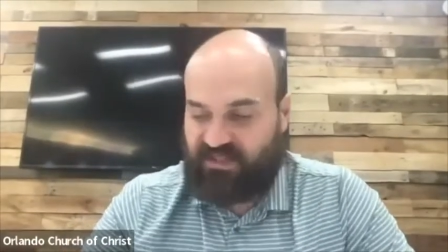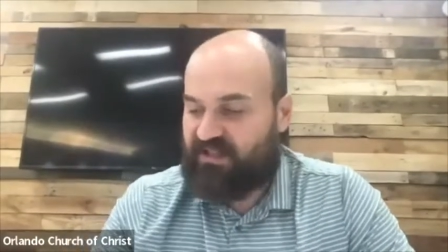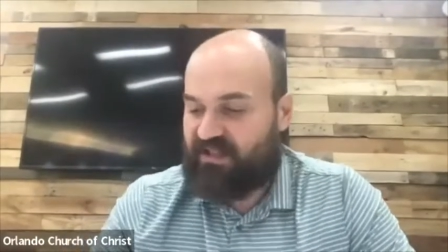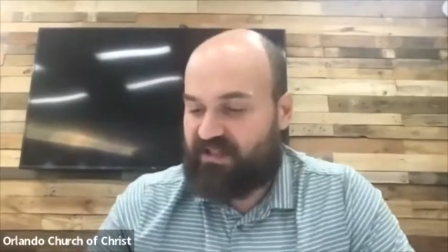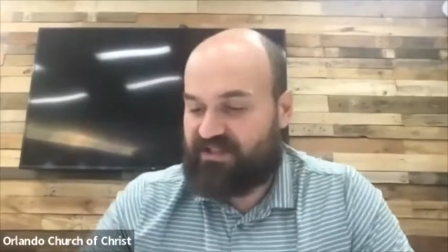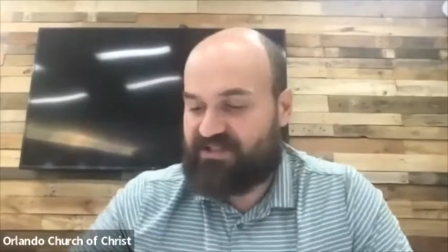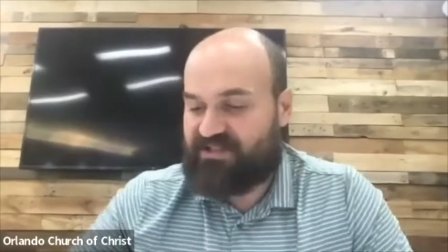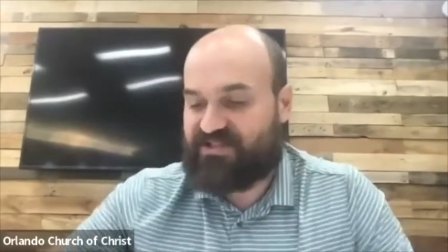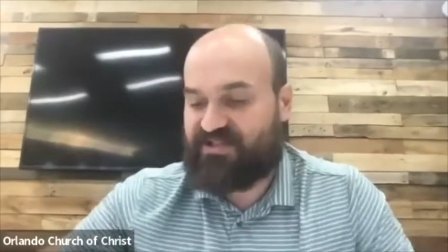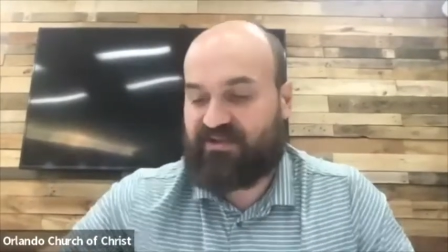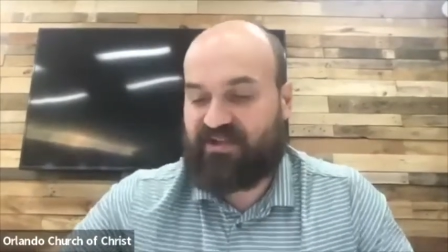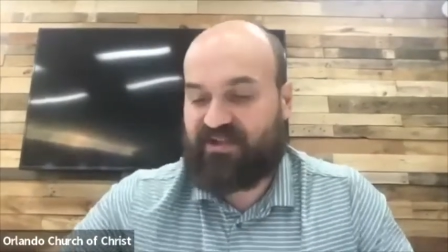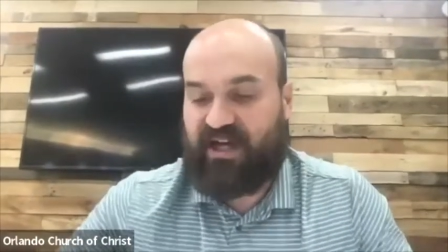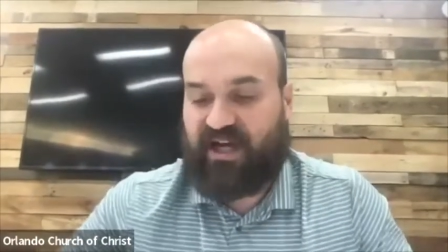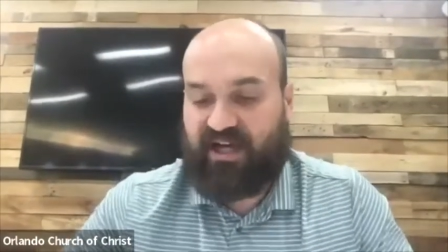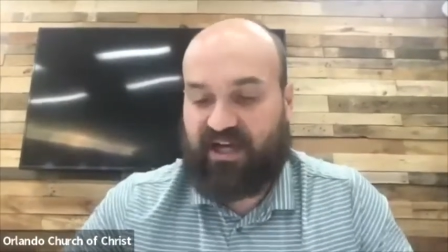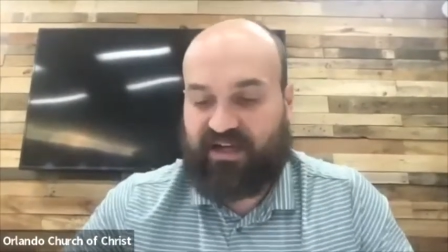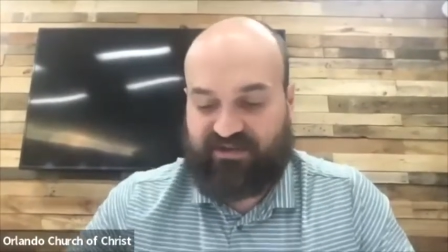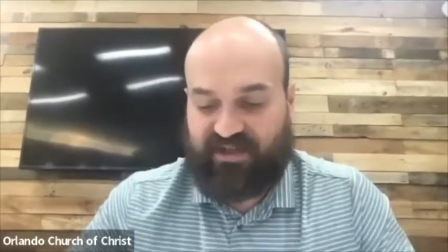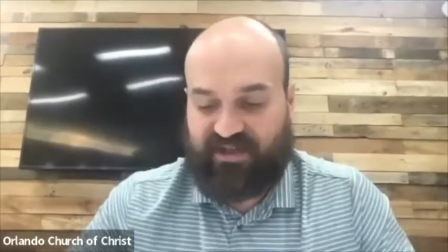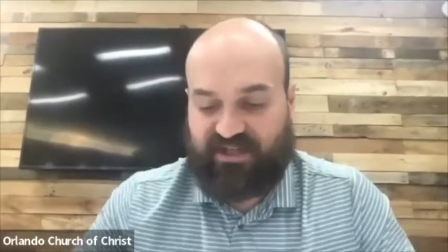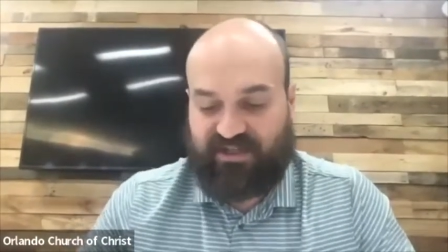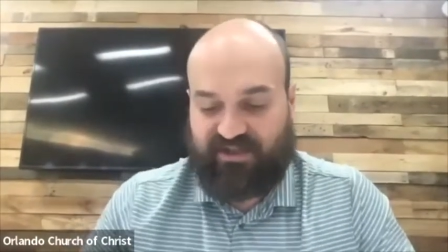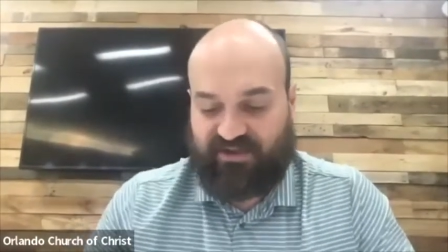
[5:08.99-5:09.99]
And so,
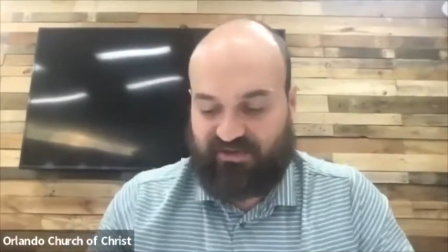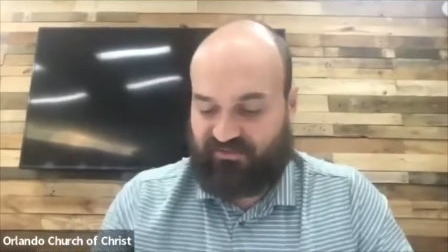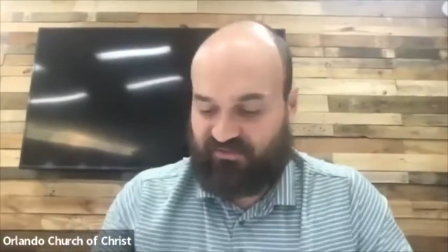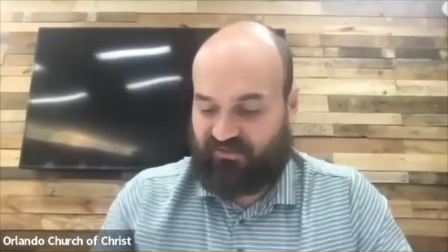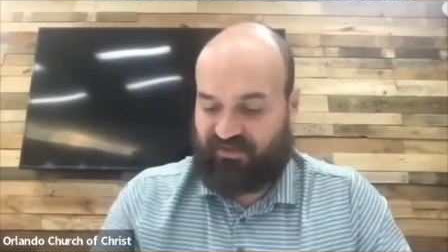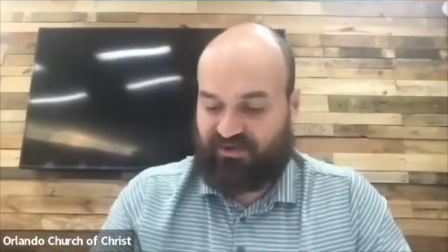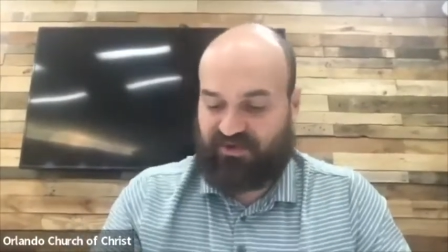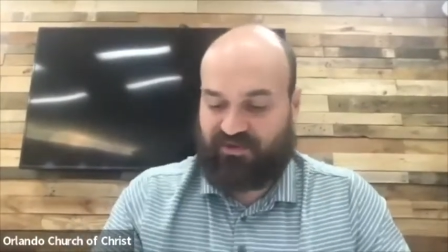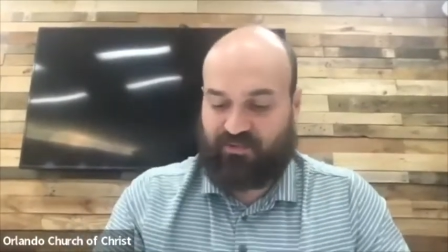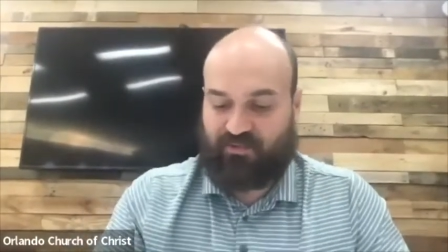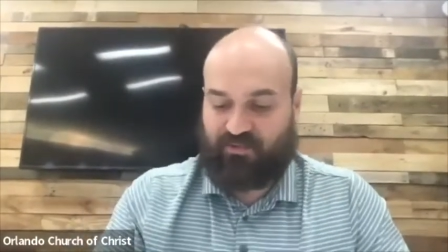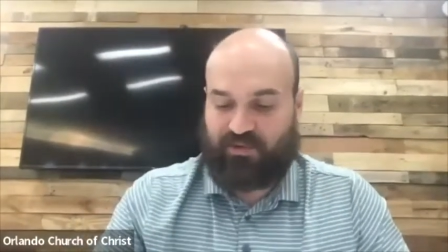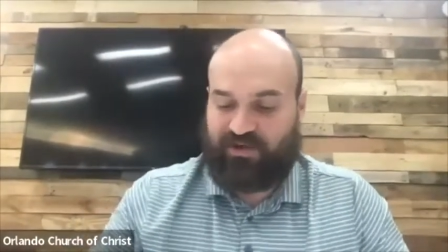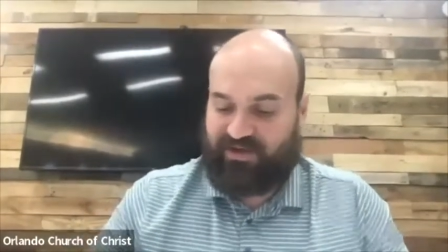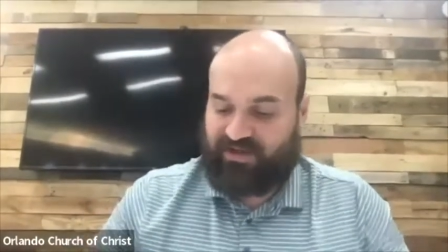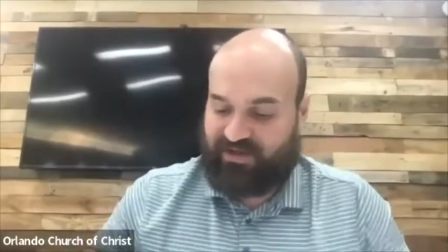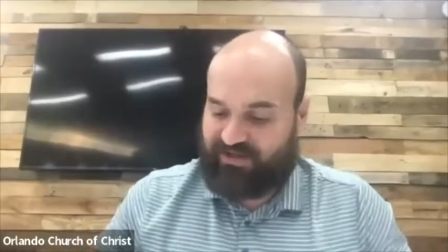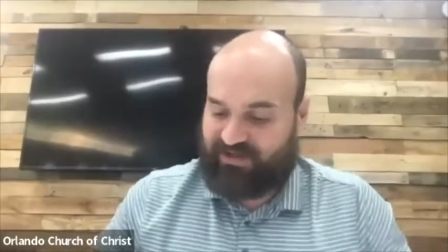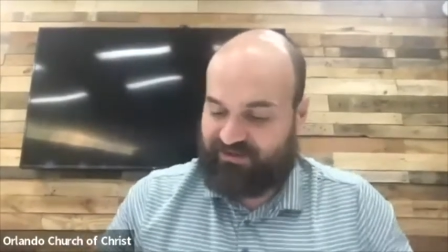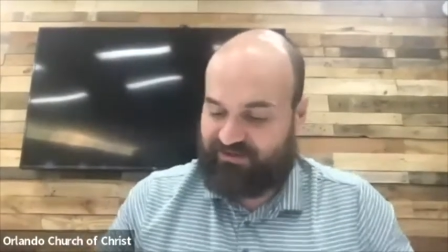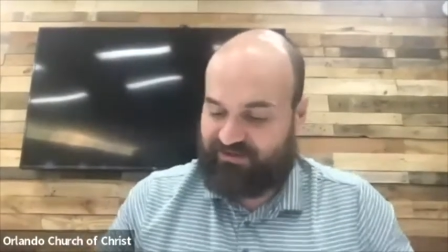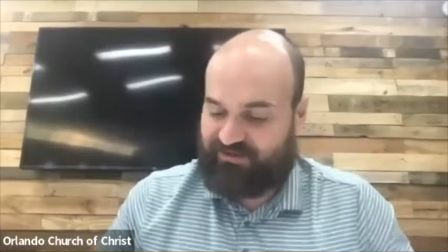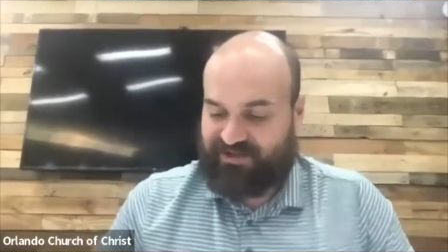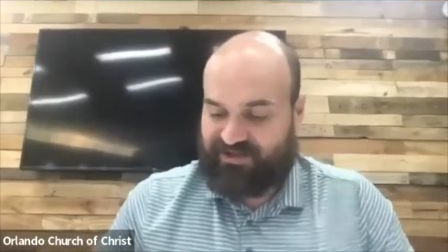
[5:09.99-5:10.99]
God, thank you for your word
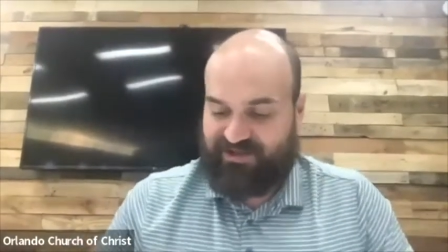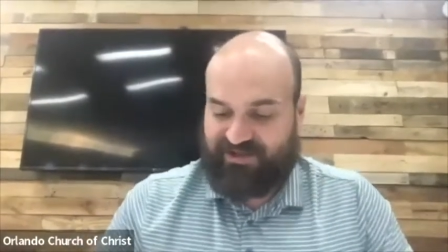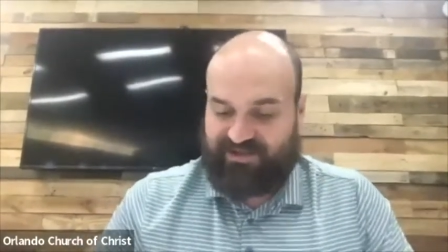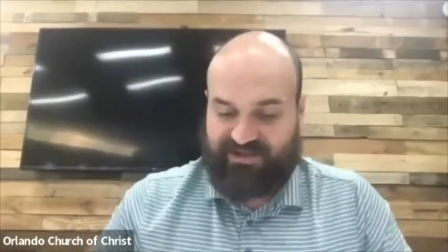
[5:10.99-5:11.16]
and